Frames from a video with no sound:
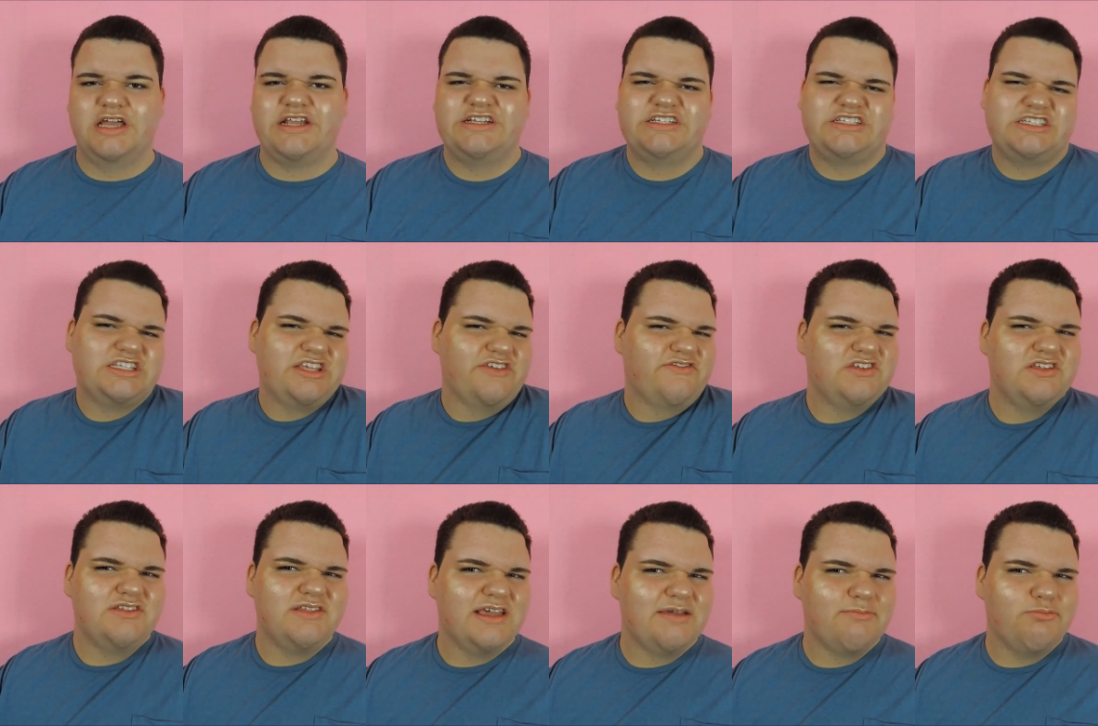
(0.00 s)
And it just
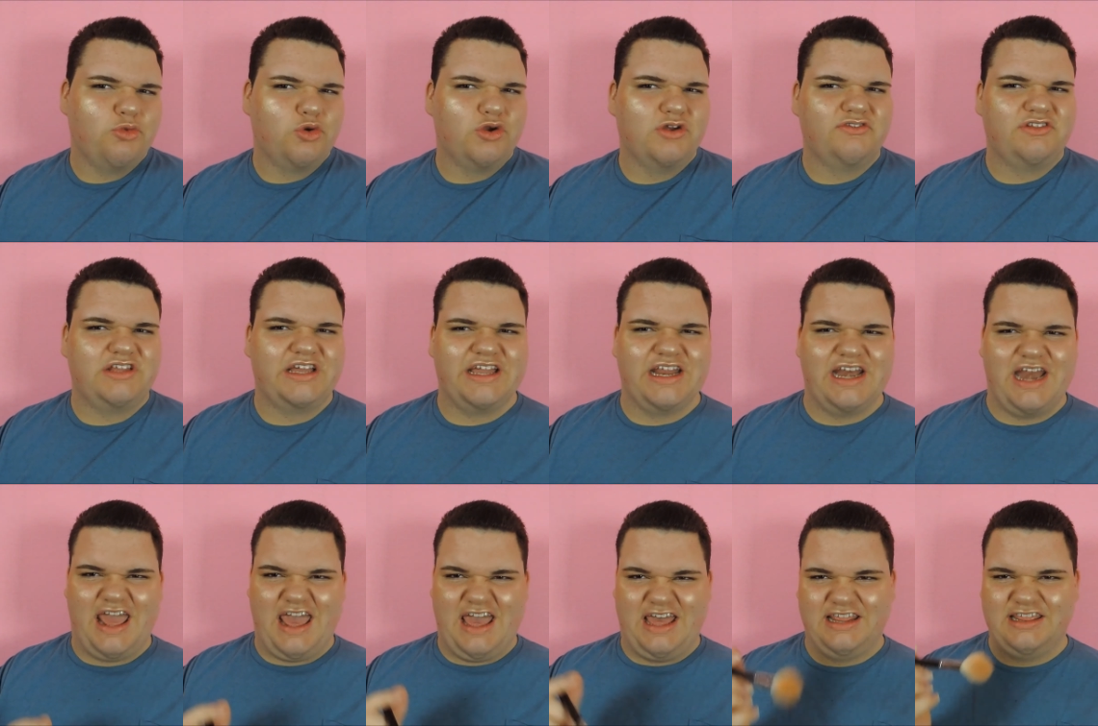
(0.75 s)
gives you, like, more of,
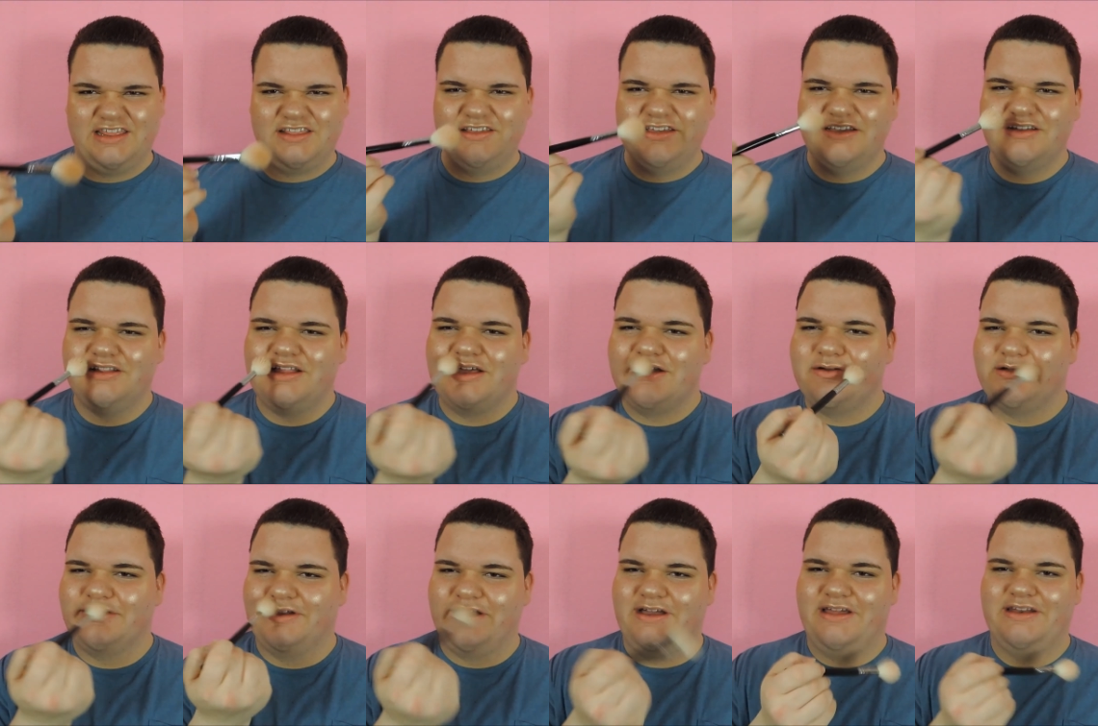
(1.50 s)
like, an athlete
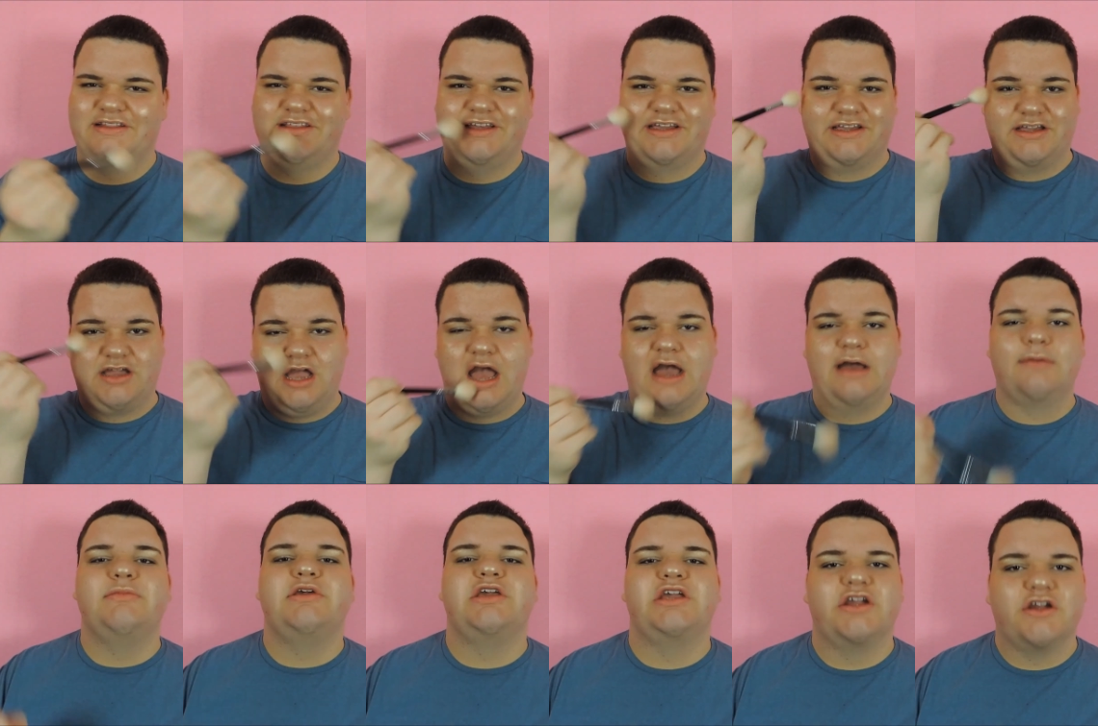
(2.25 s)
glow and kind of, like,
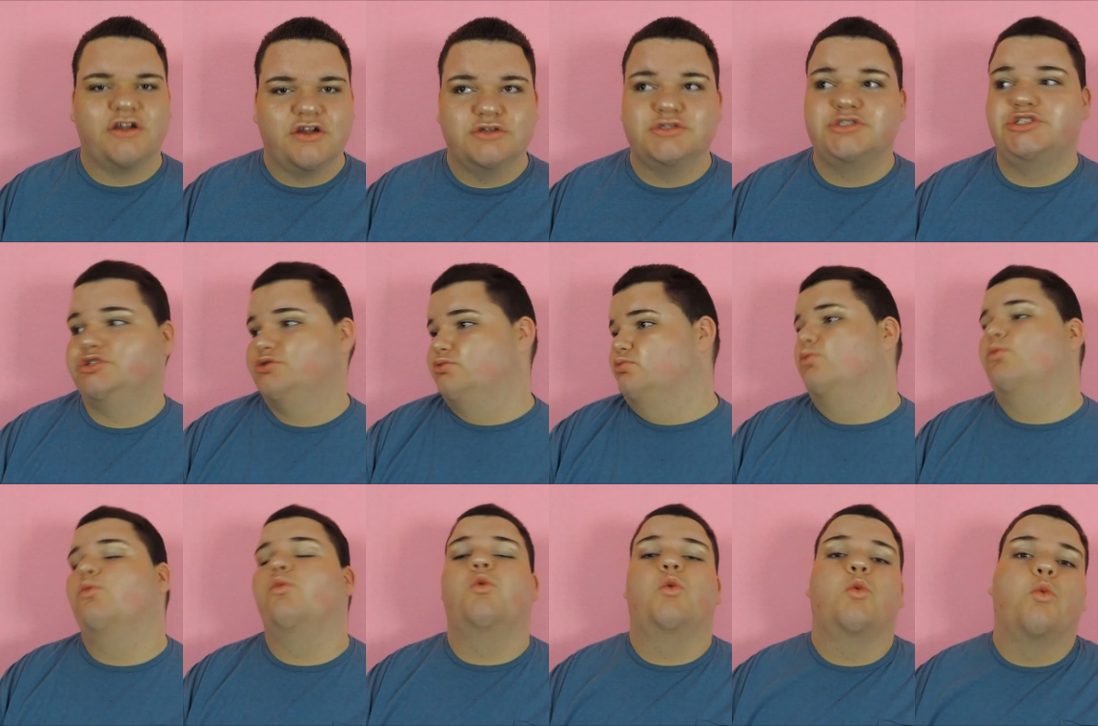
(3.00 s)
I'm here
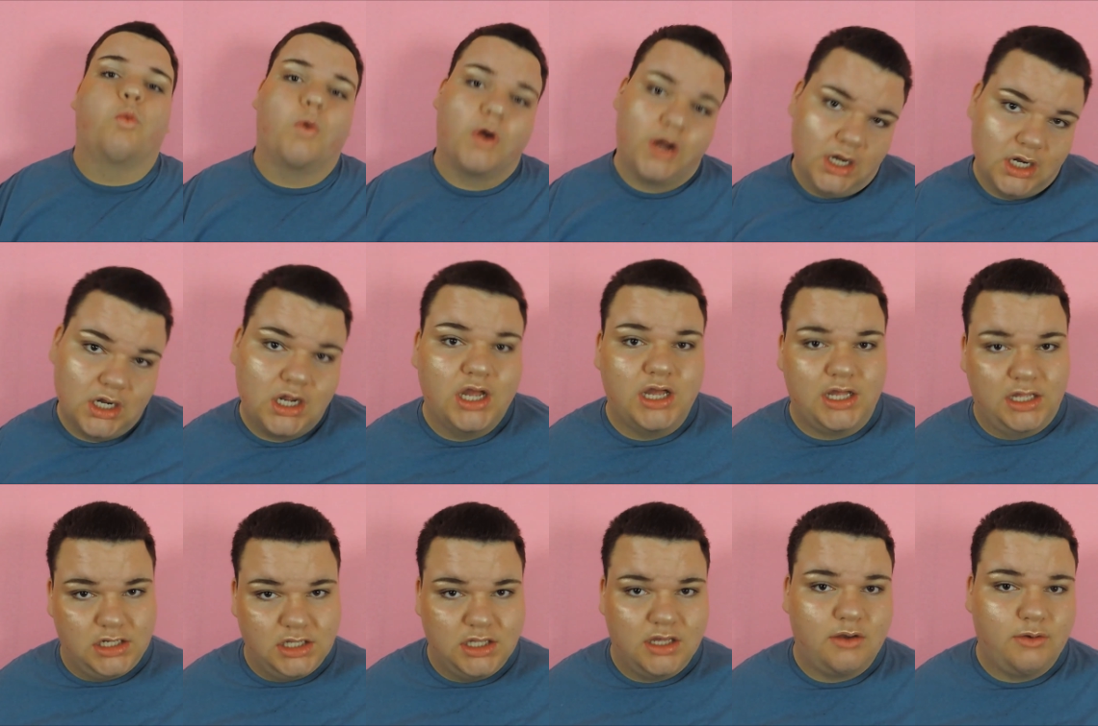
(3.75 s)
to
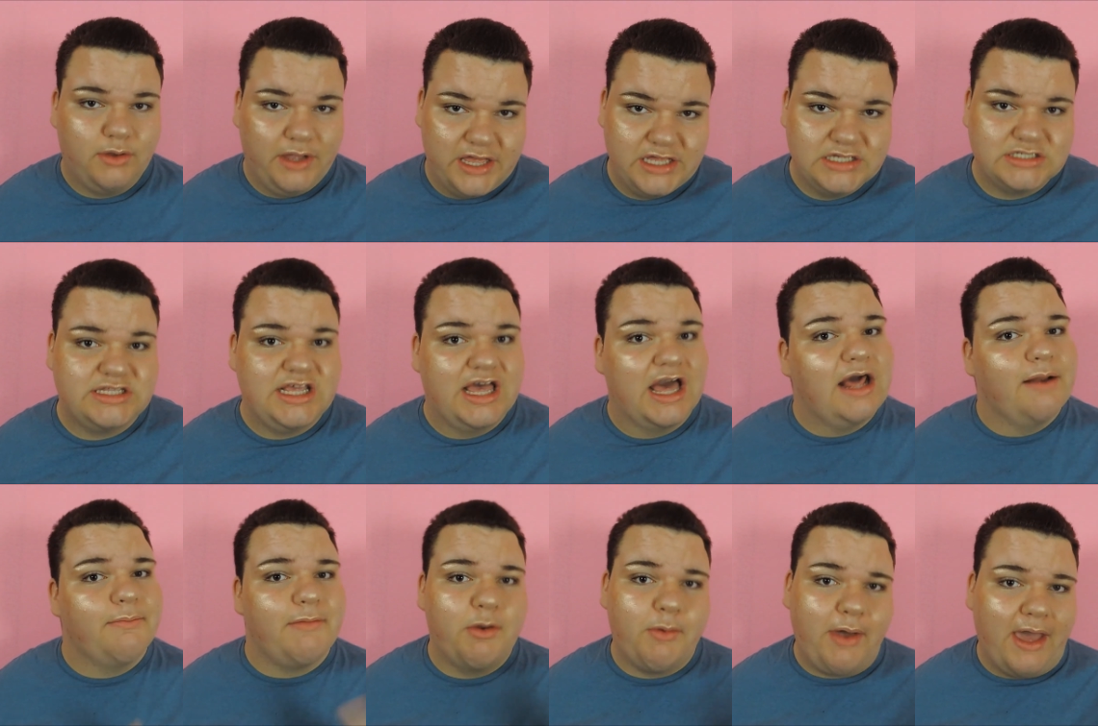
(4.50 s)
work, honey. Okay,
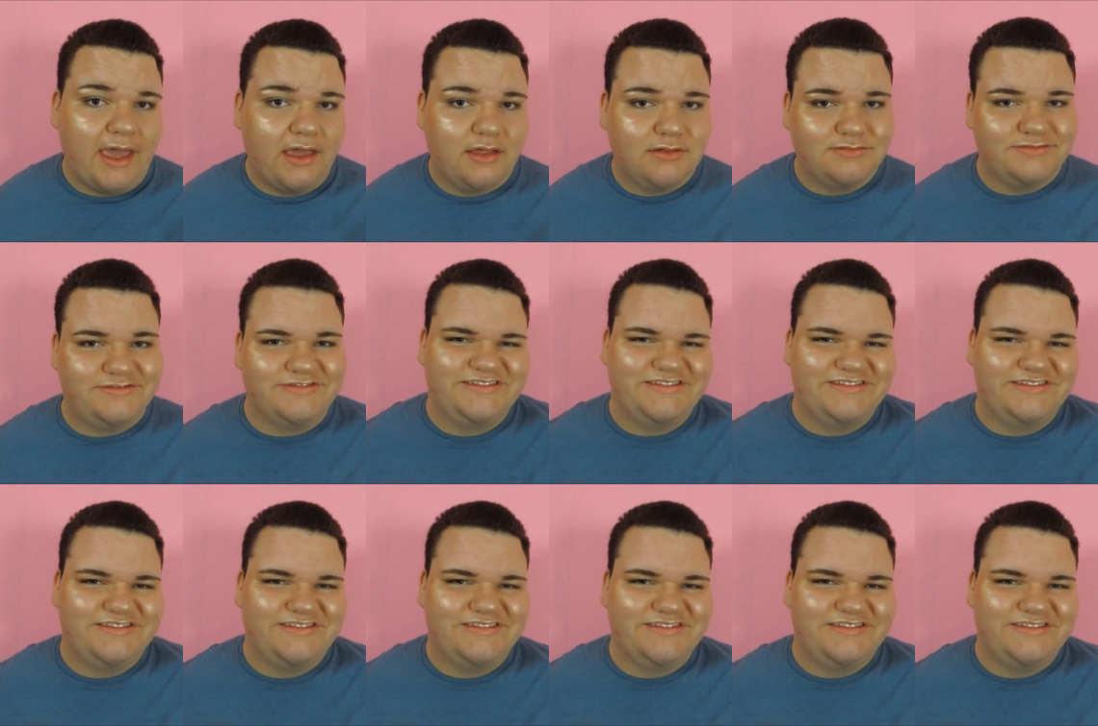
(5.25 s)
stay out of my way.